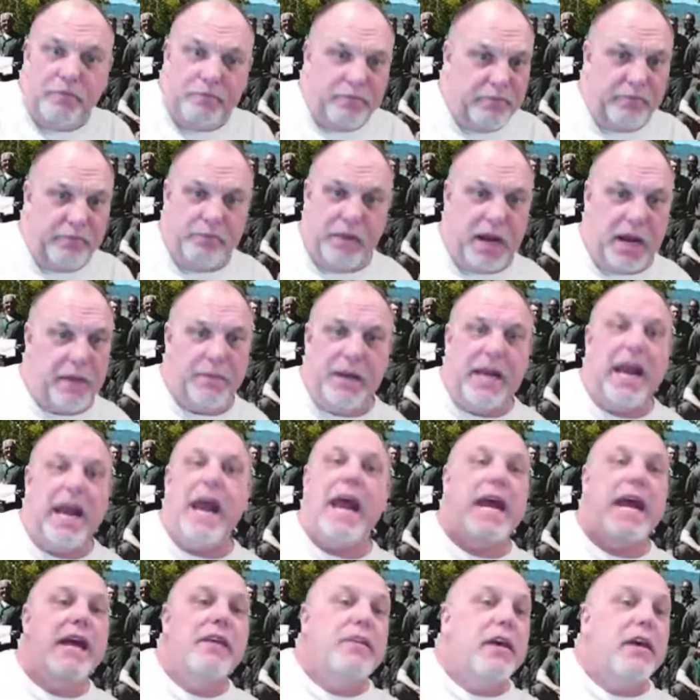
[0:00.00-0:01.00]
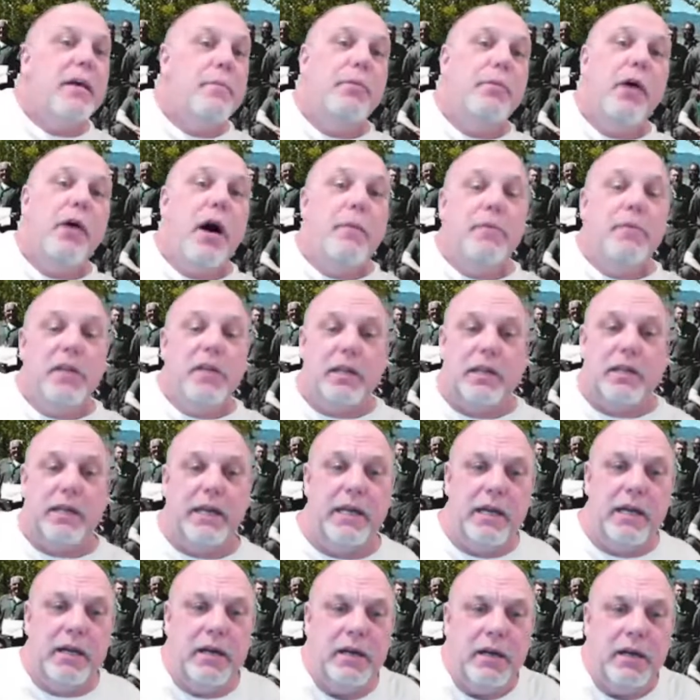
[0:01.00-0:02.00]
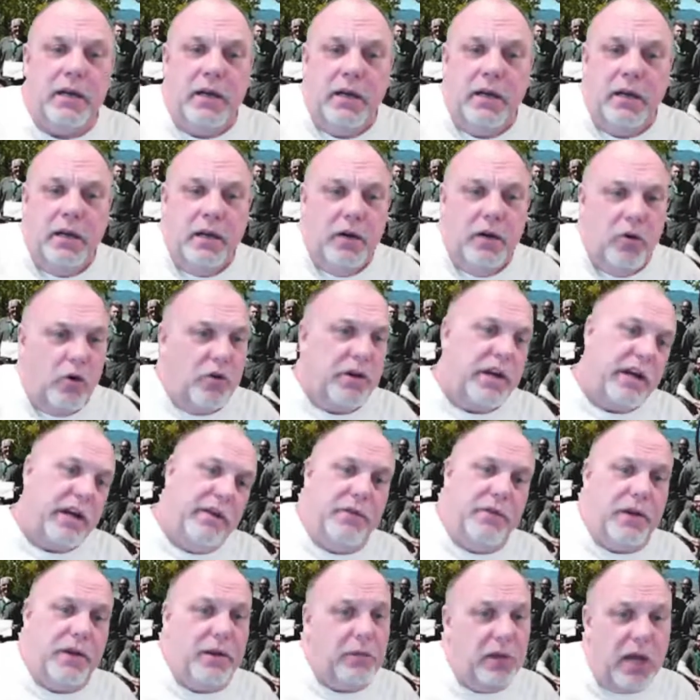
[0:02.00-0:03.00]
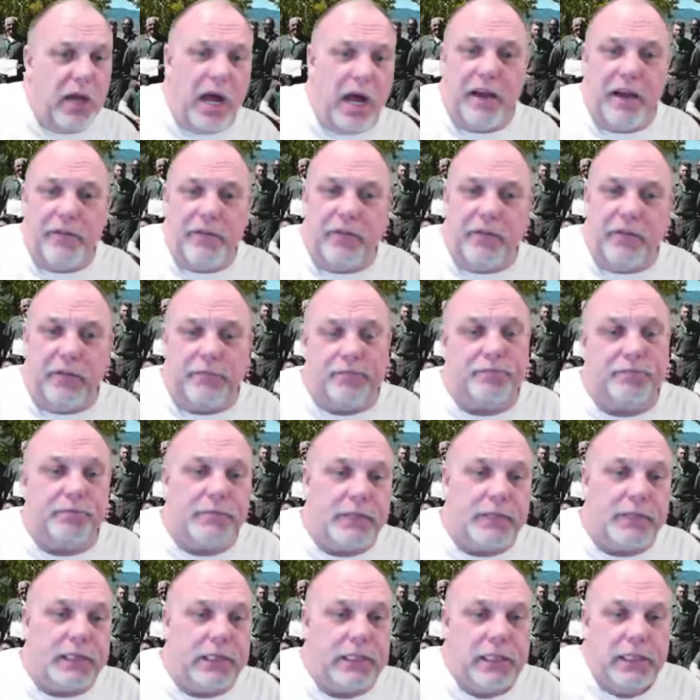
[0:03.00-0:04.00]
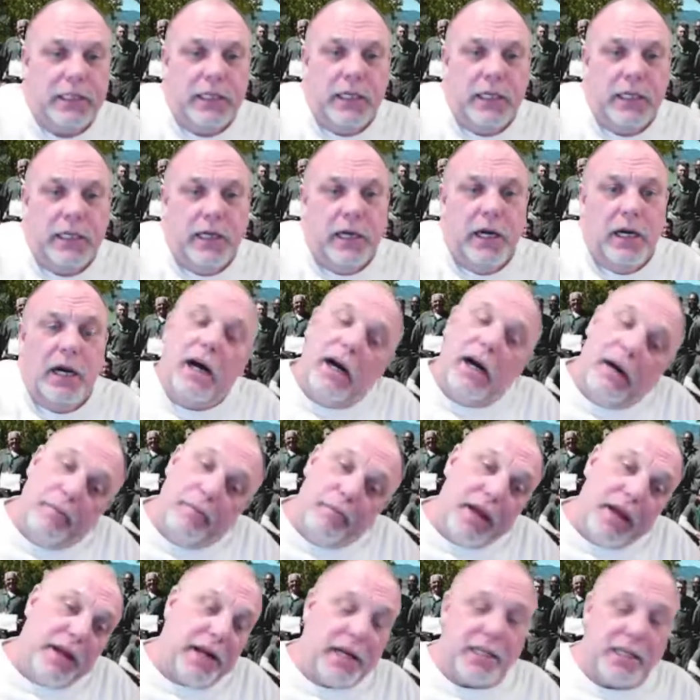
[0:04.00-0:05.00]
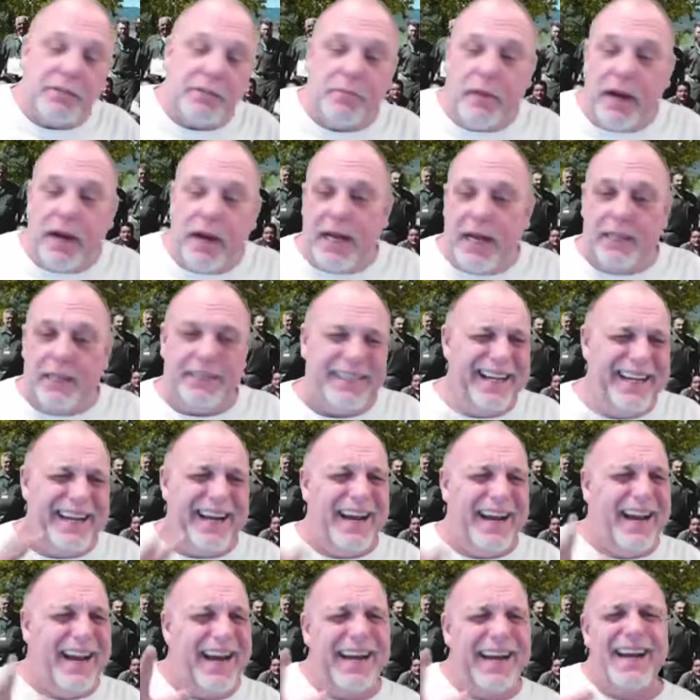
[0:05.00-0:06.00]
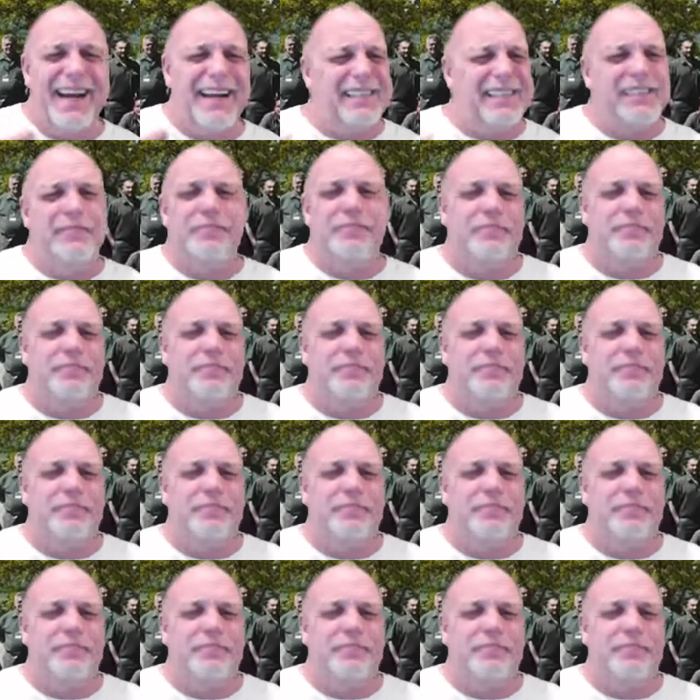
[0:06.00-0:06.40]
Maybe hang them publicly or give them life. And that's my answer. And I gotta